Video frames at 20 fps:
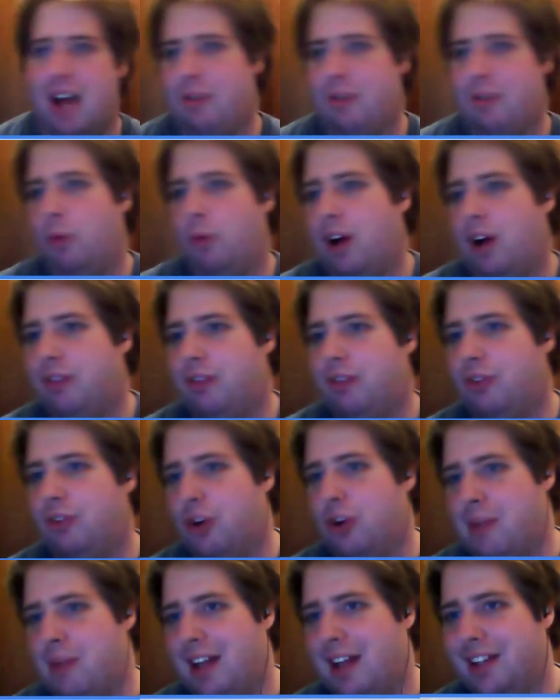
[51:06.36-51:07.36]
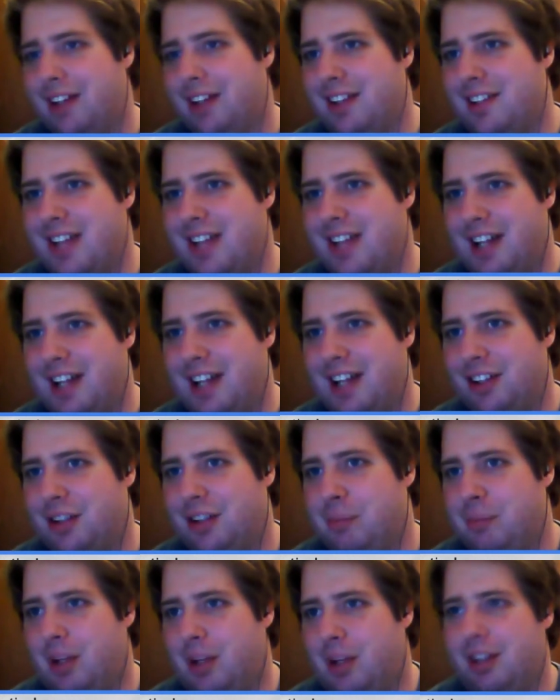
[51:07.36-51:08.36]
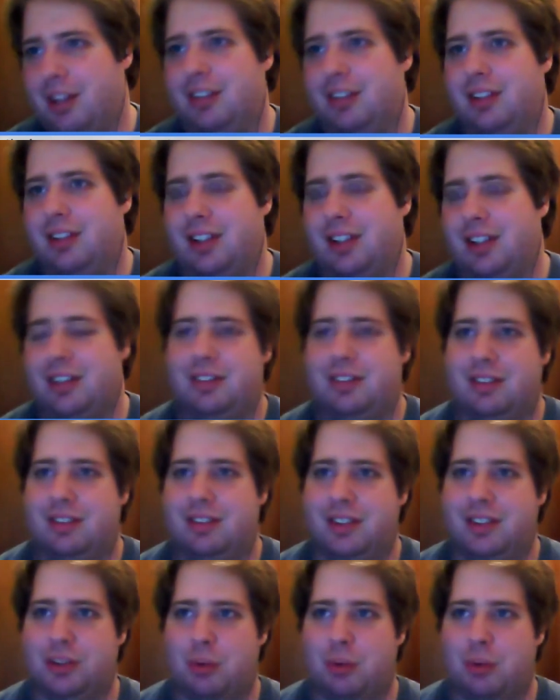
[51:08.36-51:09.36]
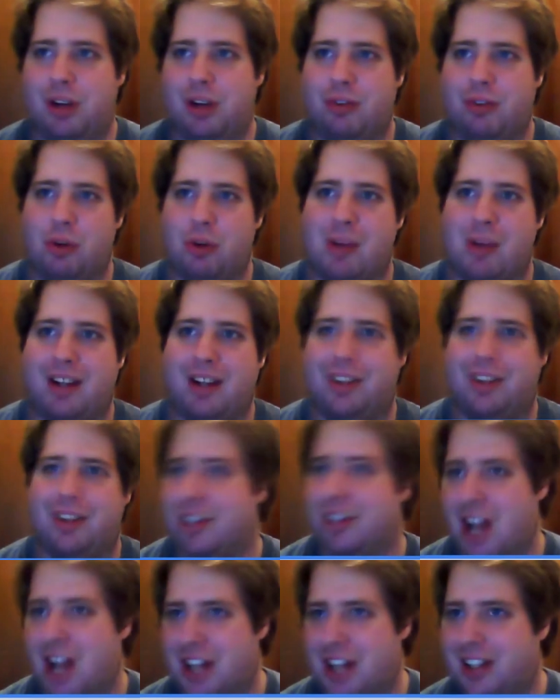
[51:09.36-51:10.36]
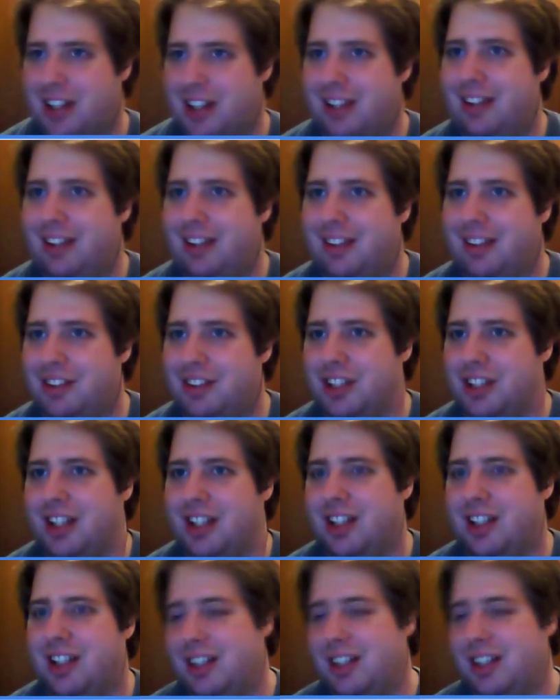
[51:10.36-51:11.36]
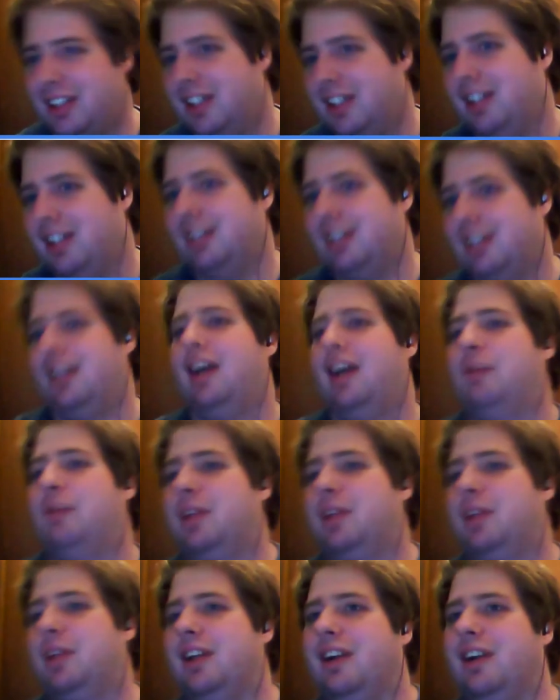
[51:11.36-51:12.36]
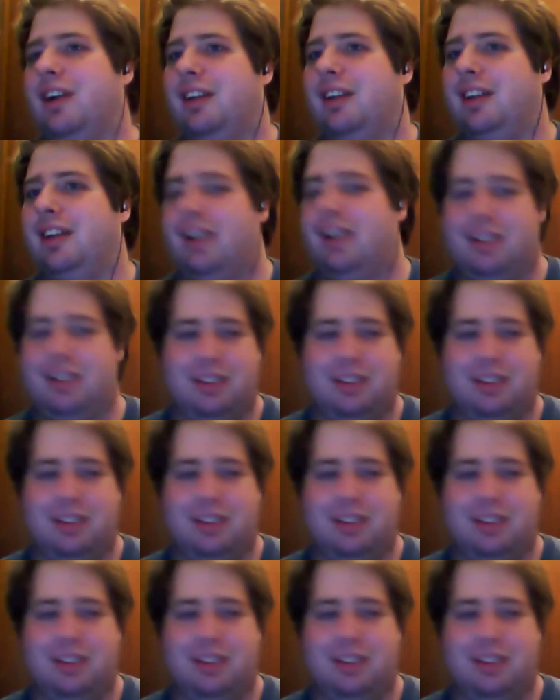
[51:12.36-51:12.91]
well formatted in title, but it's well formatted in content, and it's like, how many are there?